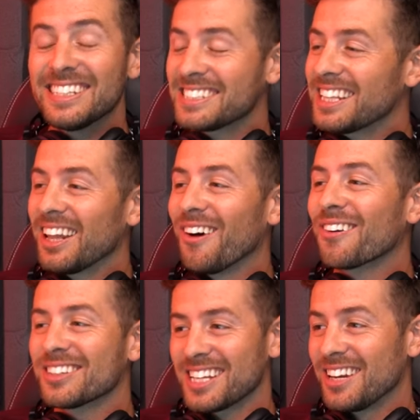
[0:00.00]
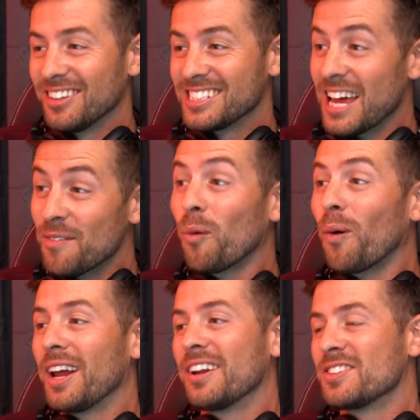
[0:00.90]
this the longest anyone's ever
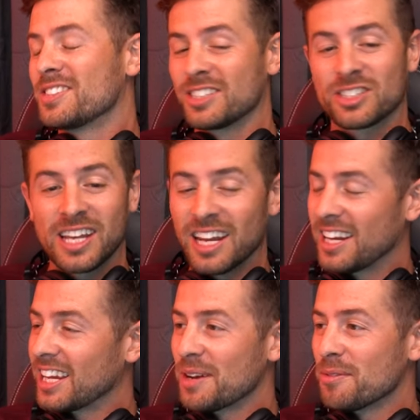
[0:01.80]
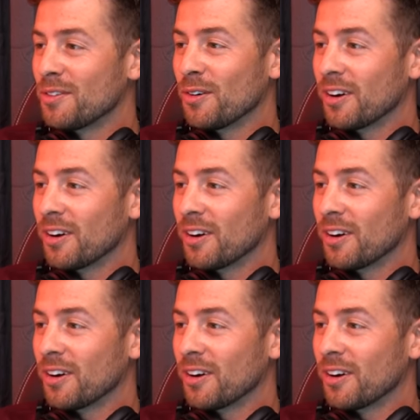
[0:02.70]
waited to get in a game of Fall